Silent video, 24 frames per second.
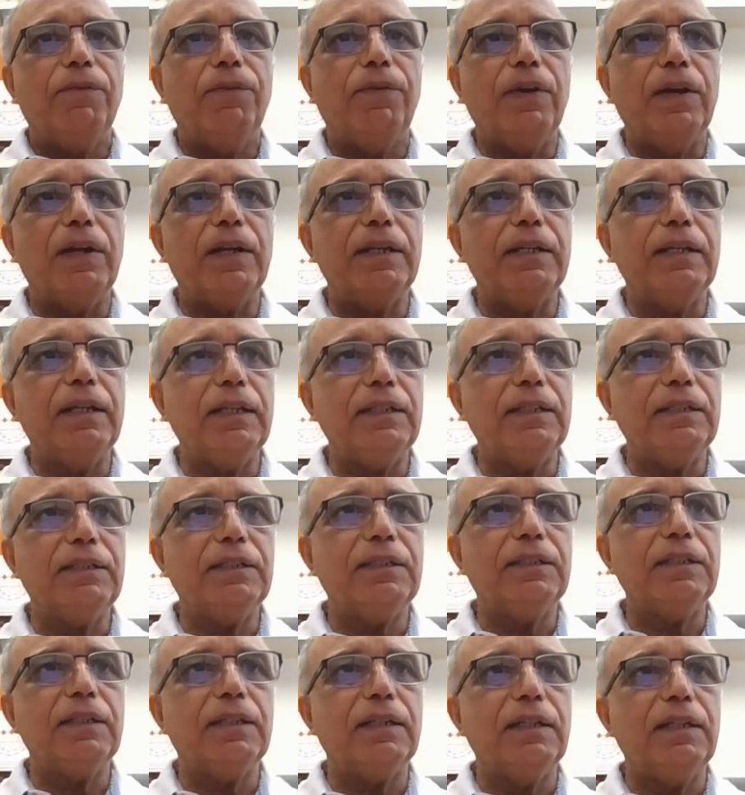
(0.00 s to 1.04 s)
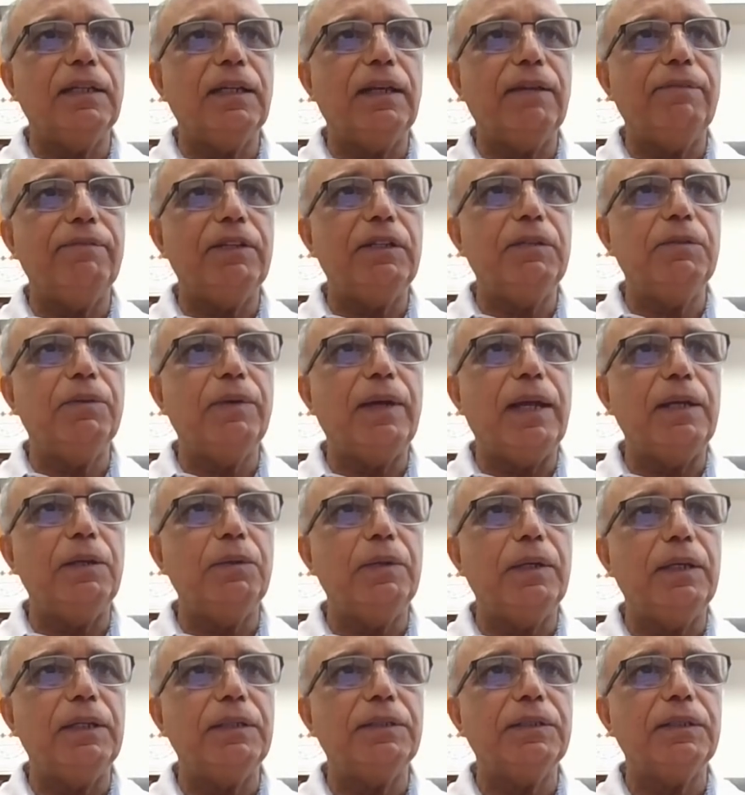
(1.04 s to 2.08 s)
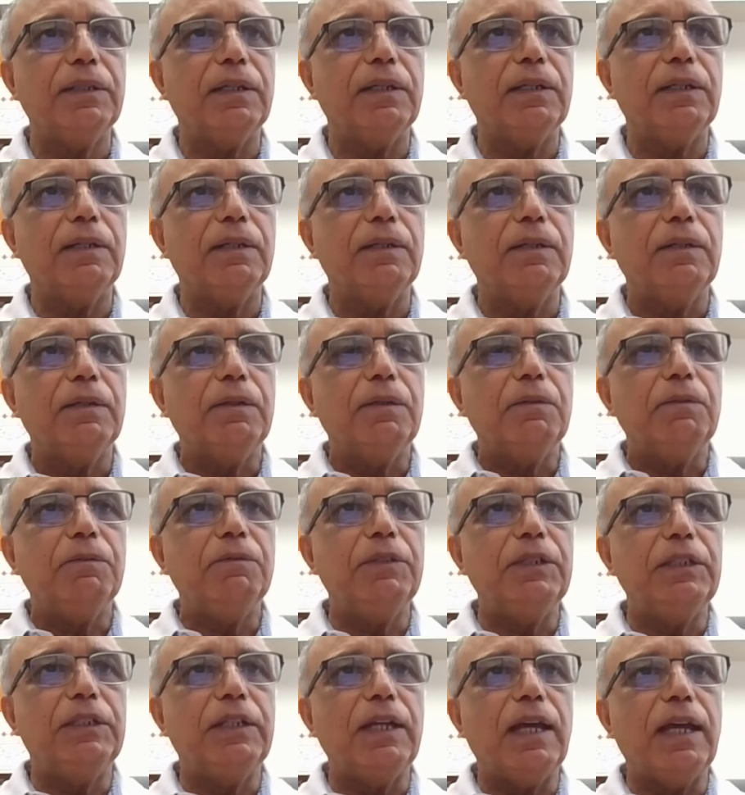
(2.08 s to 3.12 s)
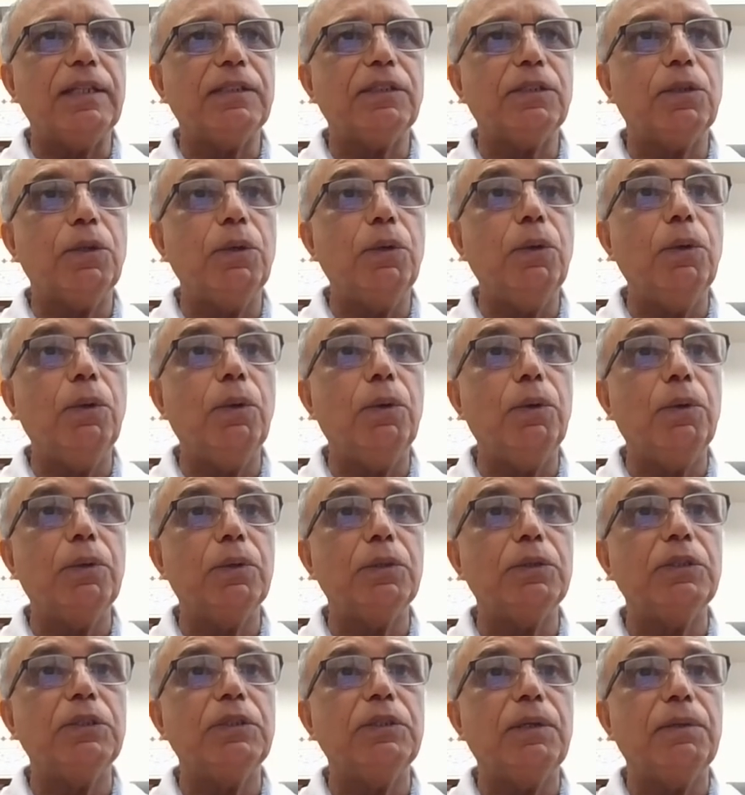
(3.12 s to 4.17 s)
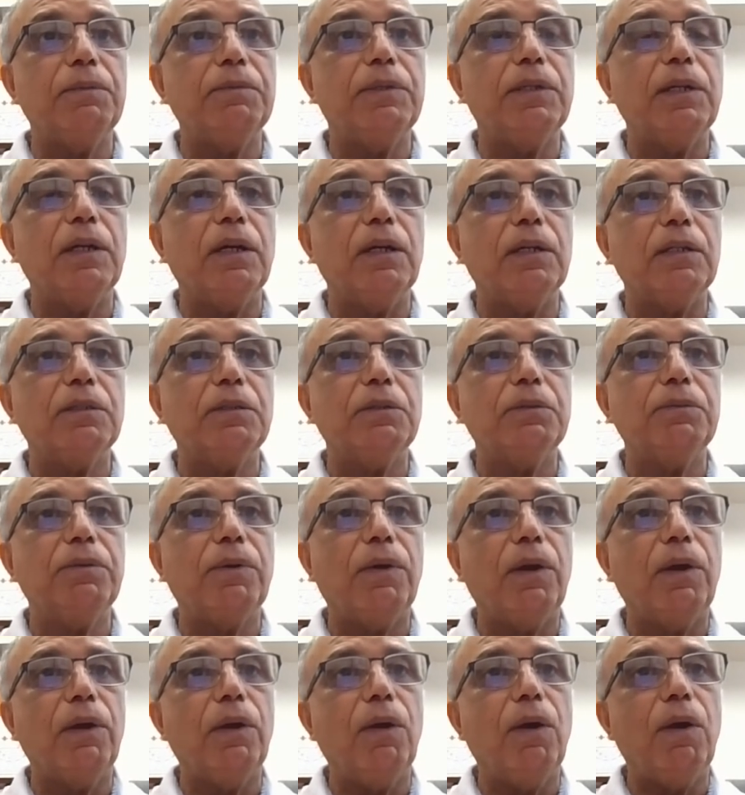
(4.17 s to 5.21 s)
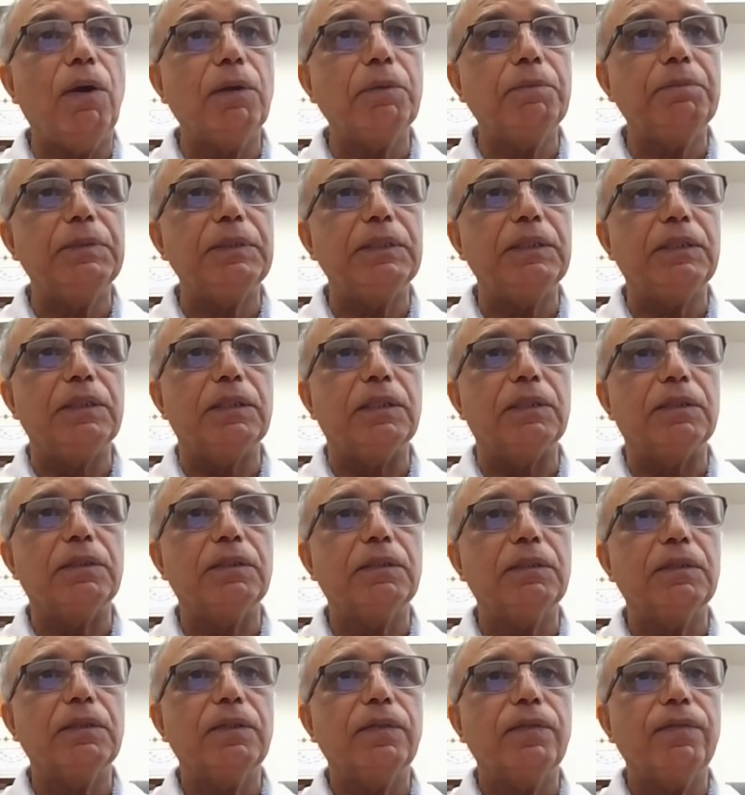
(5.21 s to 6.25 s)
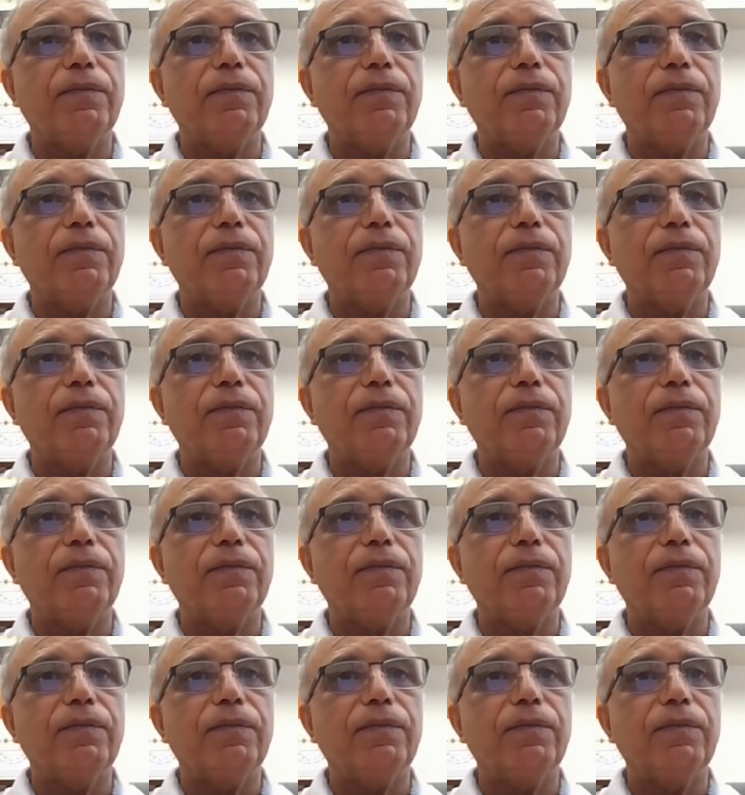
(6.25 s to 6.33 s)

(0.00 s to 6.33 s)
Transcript: For realistic evaluation, we test low doses of drugs for long periods